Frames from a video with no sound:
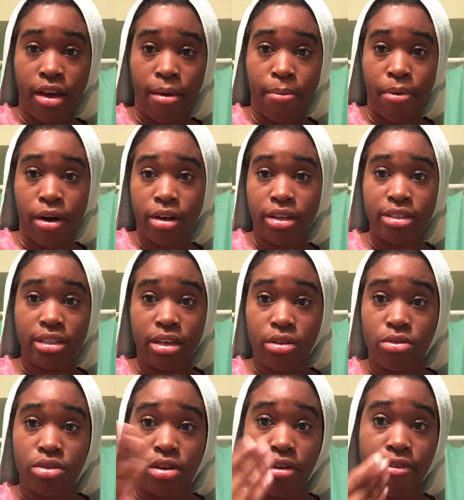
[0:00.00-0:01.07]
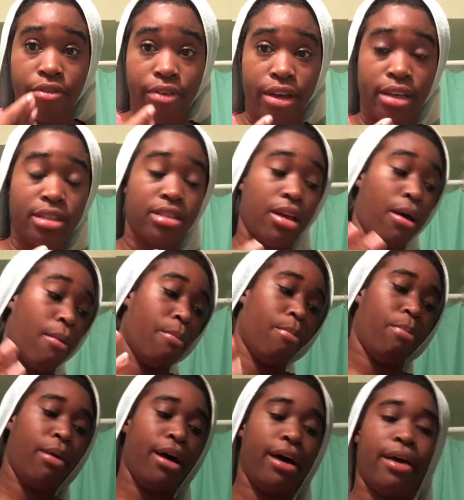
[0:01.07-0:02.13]
products that goes on your face,
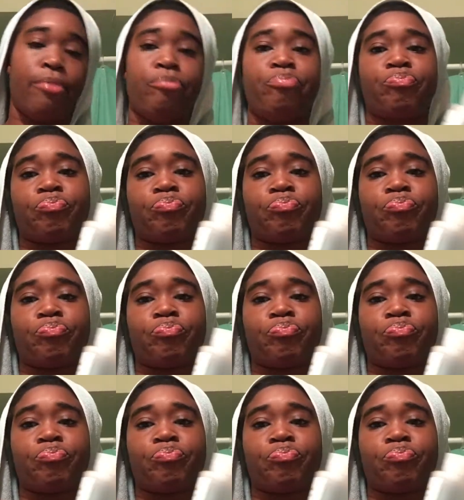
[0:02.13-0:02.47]
but